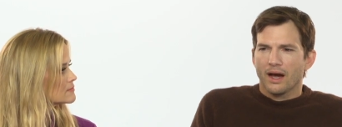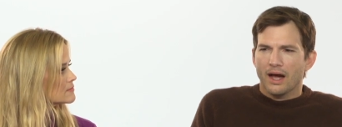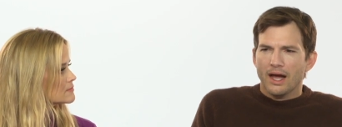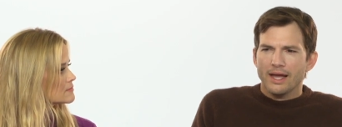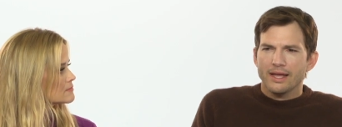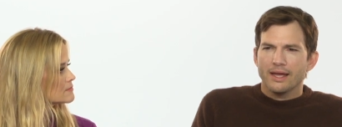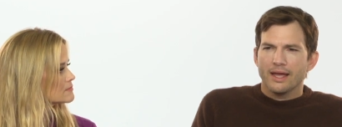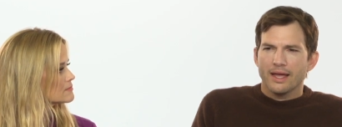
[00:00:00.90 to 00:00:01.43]

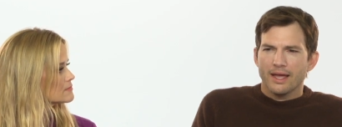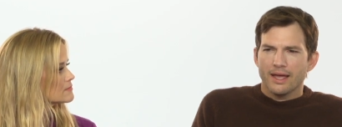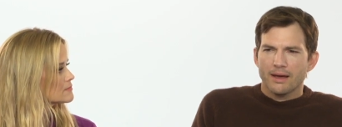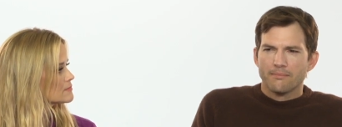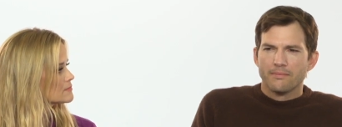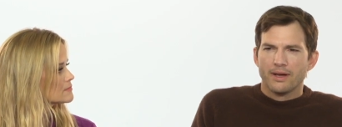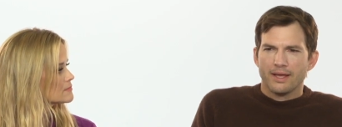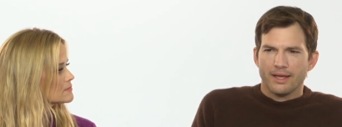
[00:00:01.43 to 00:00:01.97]
Speaker 1: I
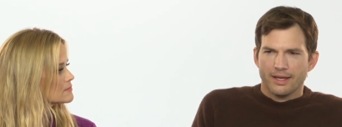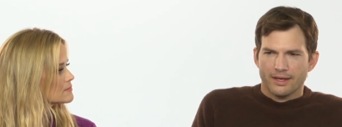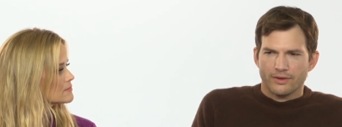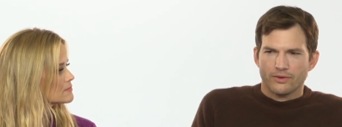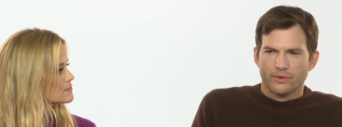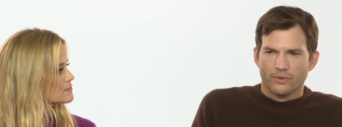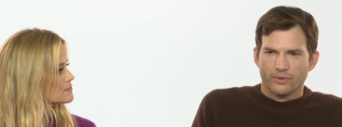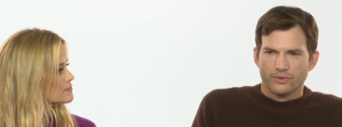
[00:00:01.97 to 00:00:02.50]
am a hand
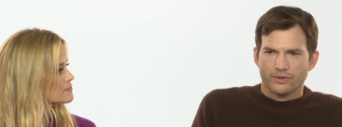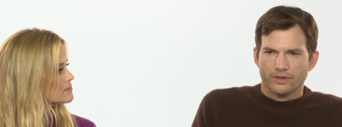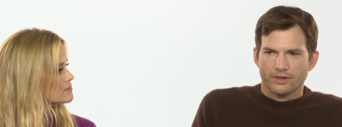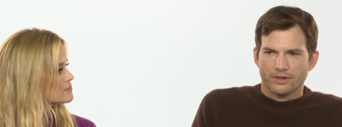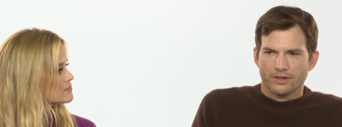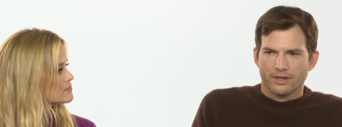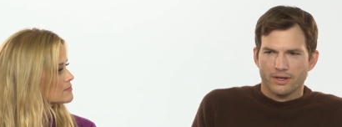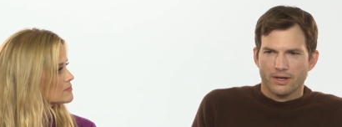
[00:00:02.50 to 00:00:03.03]

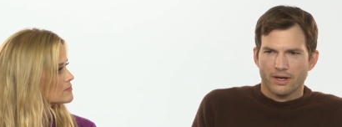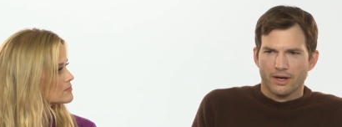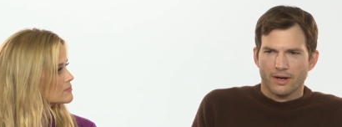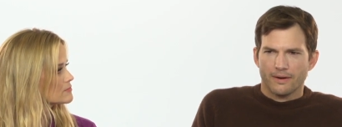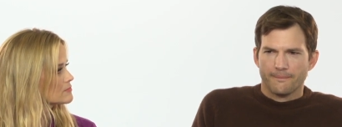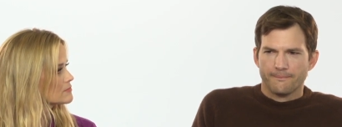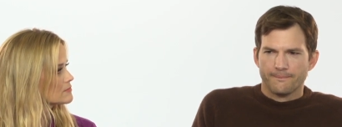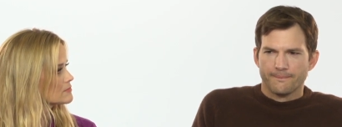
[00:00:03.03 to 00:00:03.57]
holder.
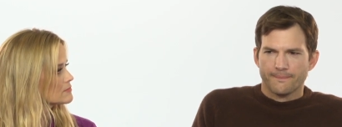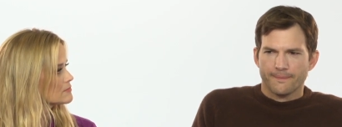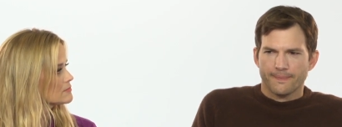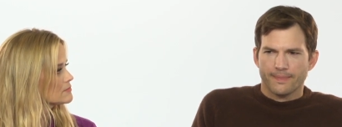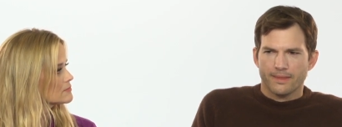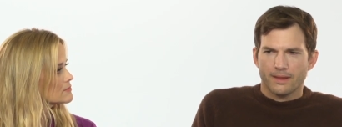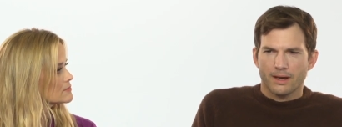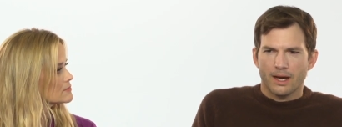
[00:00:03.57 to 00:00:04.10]
Um,
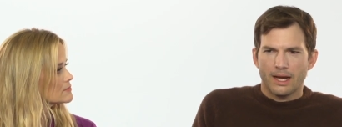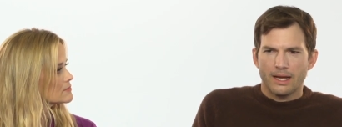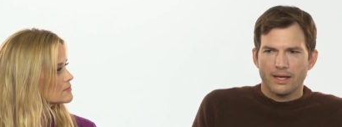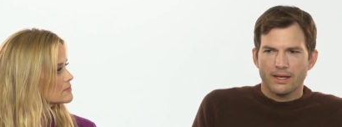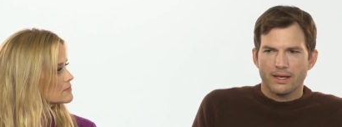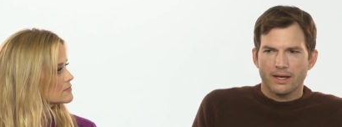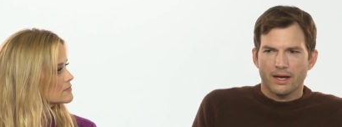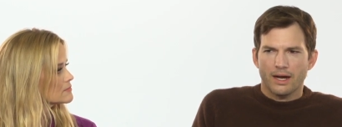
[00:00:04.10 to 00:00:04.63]
I,
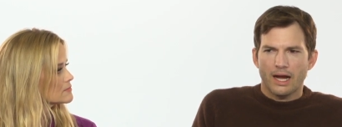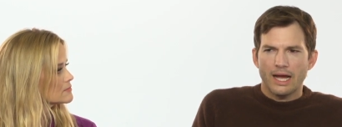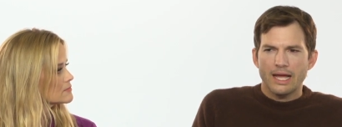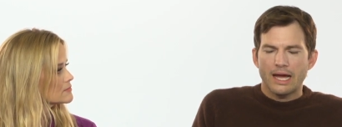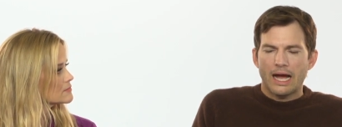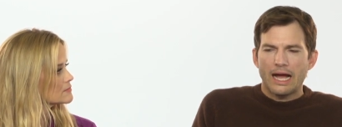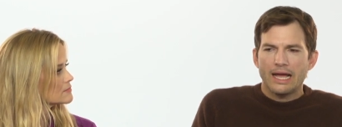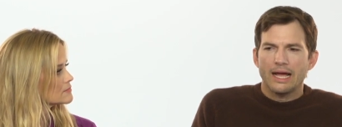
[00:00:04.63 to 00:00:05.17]
I,
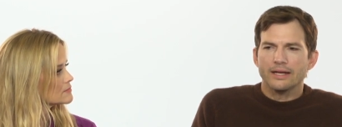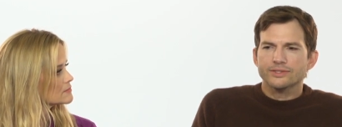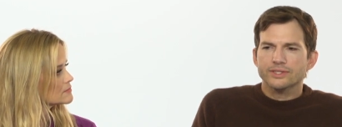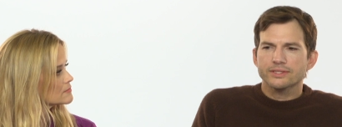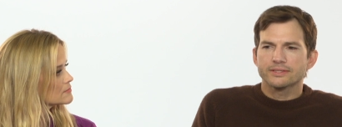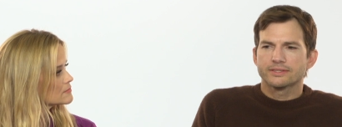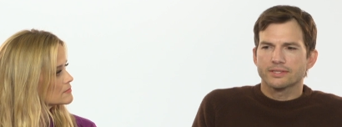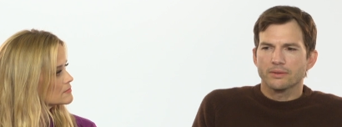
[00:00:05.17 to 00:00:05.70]
I
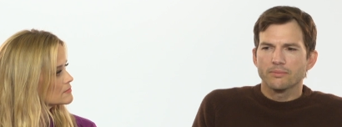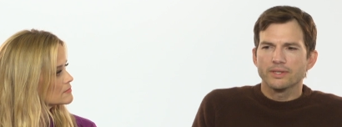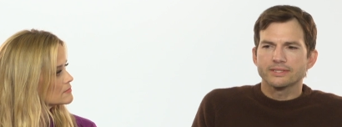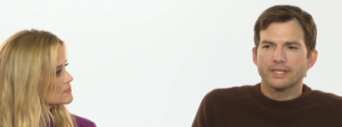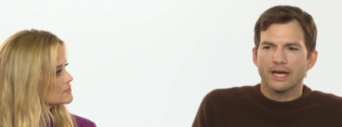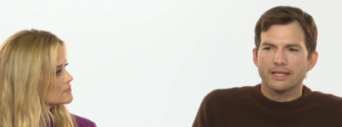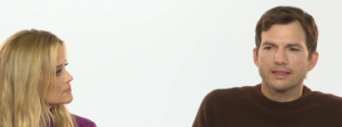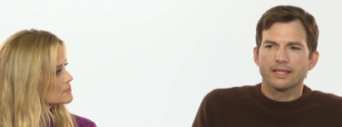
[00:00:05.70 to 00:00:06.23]
actually, in some
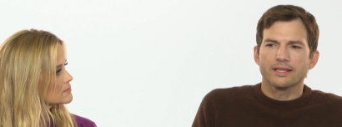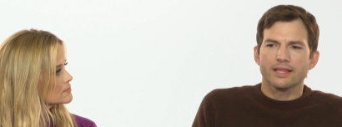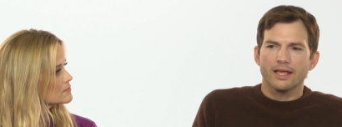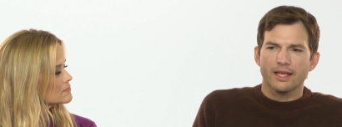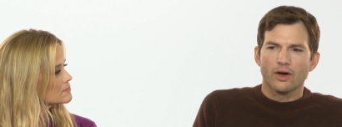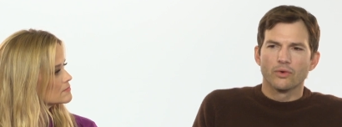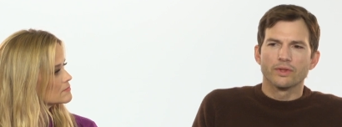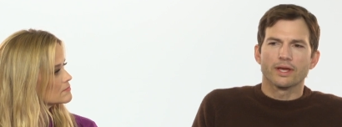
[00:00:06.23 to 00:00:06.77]
ways, I think
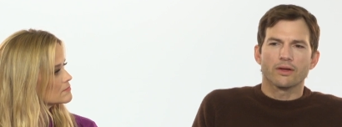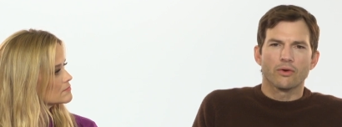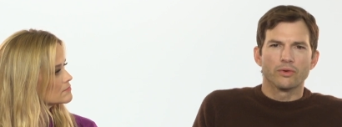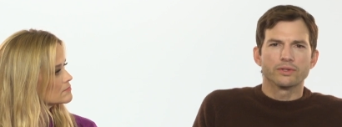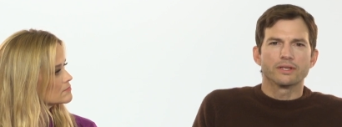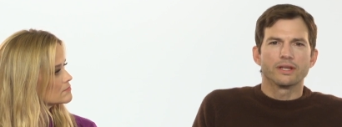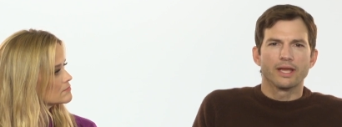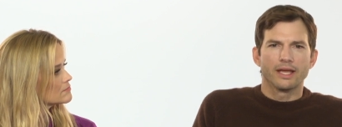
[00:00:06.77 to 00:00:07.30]
that like
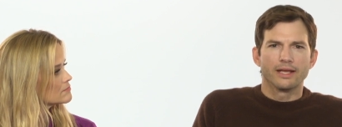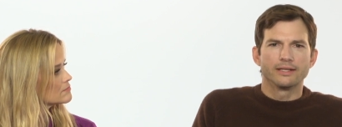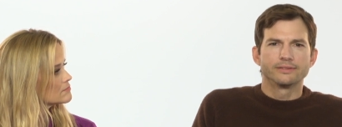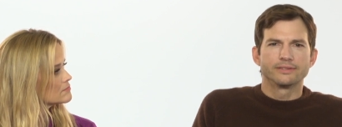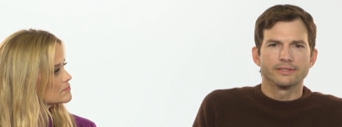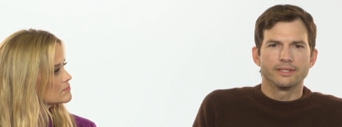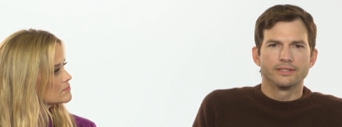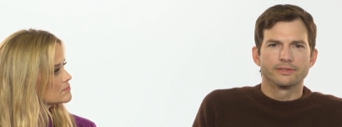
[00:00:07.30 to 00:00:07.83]
holding
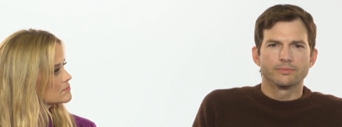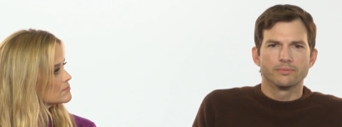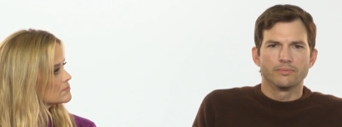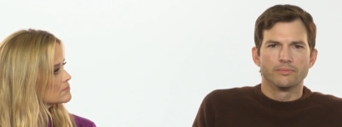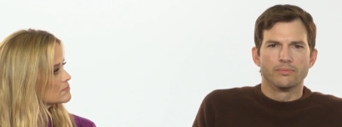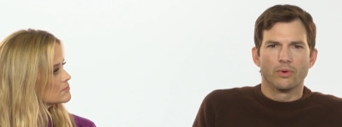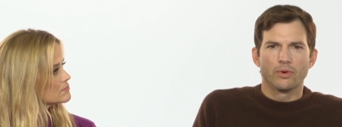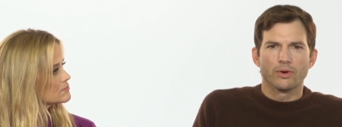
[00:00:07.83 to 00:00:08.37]
hands is
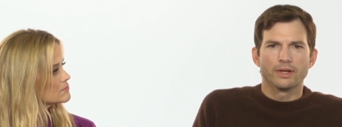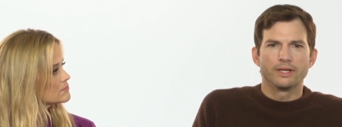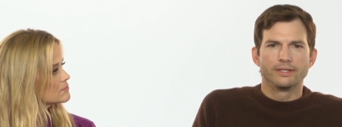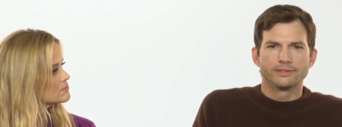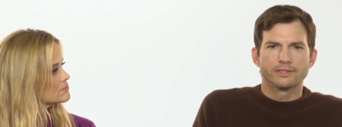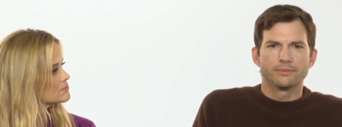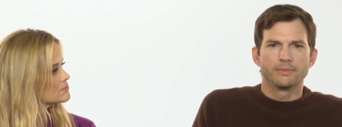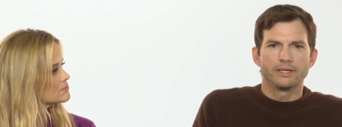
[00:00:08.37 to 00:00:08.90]
more
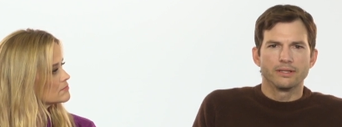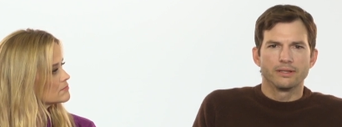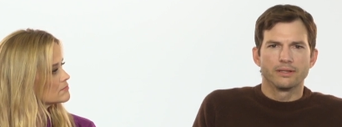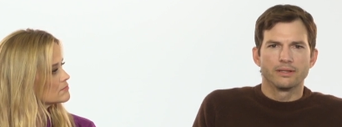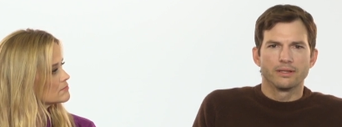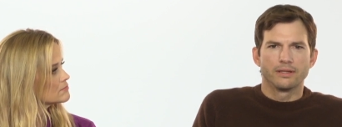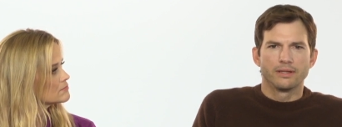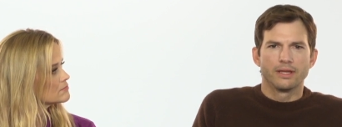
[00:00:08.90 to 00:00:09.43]
intimate
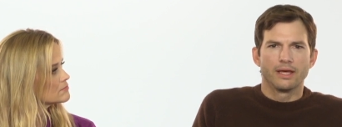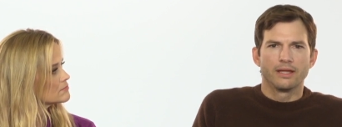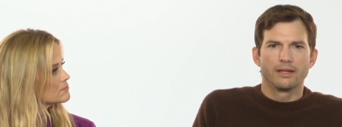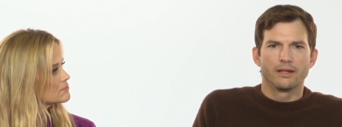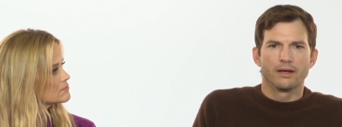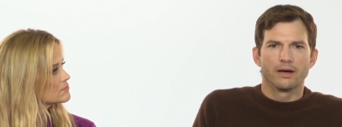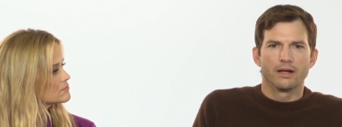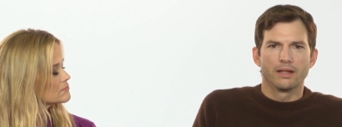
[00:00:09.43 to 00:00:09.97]
than
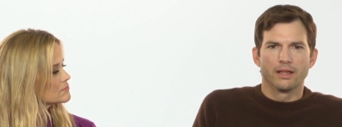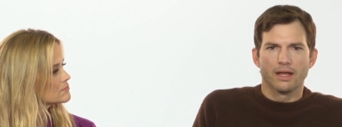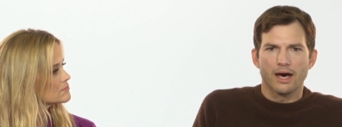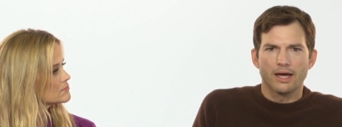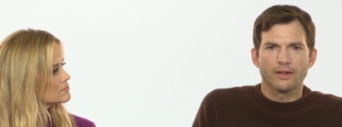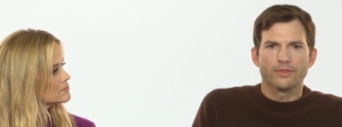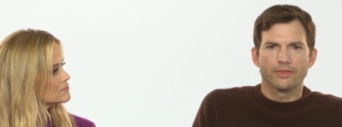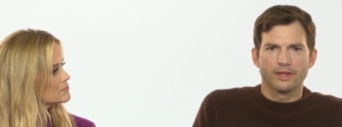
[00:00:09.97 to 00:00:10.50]
a
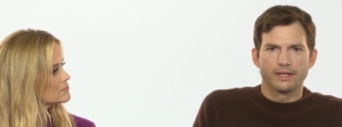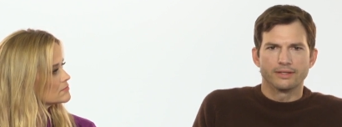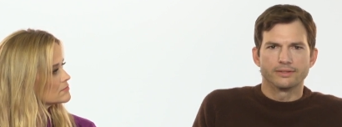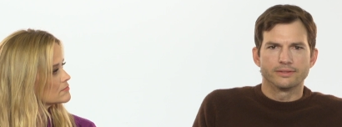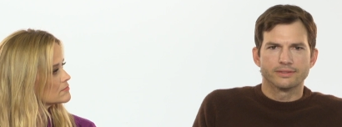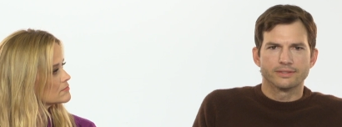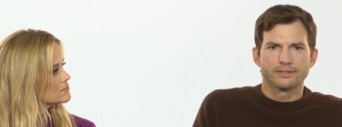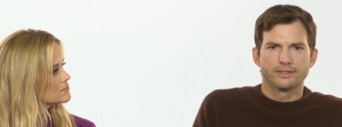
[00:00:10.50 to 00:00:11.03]
lot of
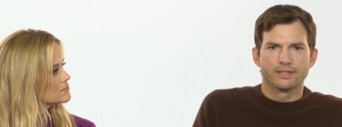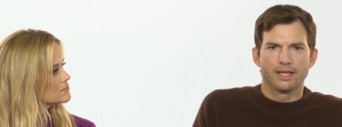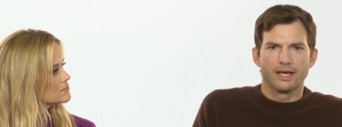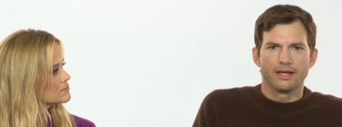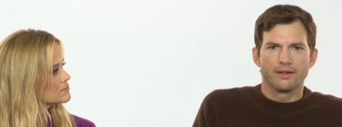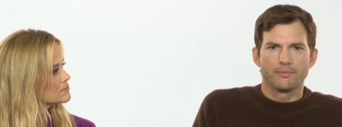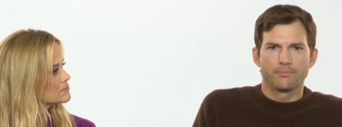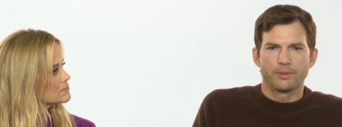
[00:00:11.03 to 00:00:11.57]
things
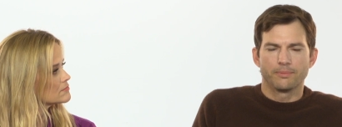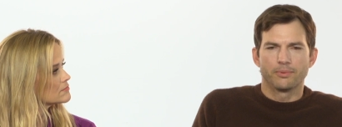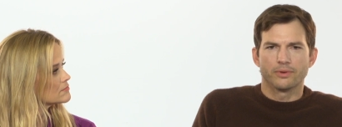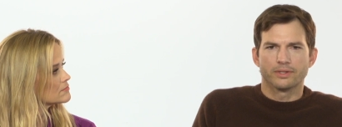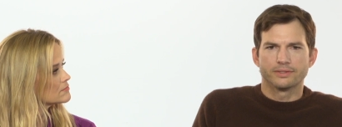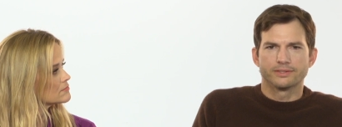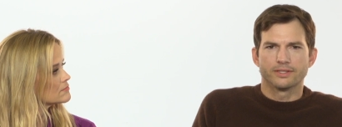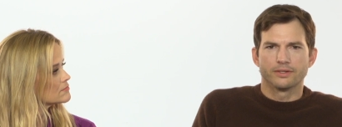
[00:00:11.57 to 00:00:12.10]
that people
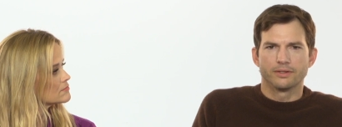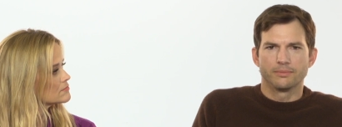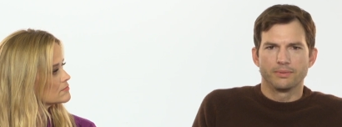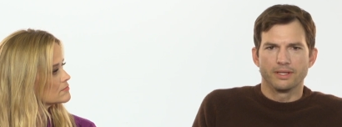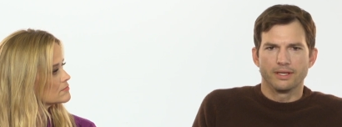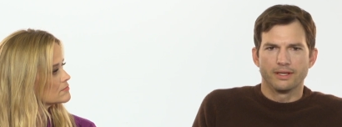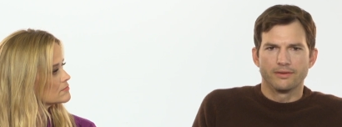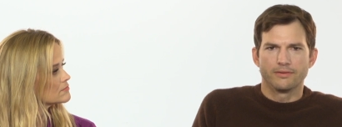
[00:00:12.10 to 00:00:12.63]
consider to
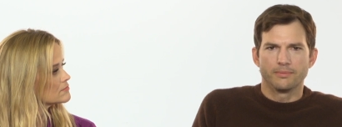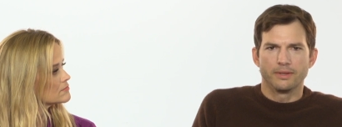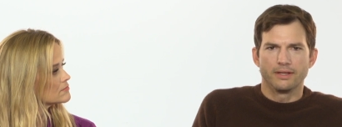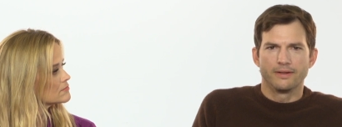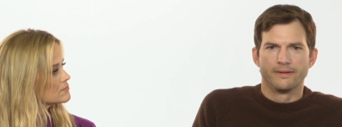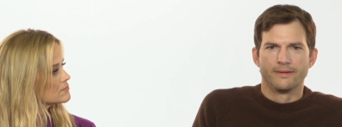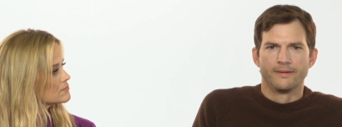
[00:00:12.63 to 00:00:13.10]
be intimate,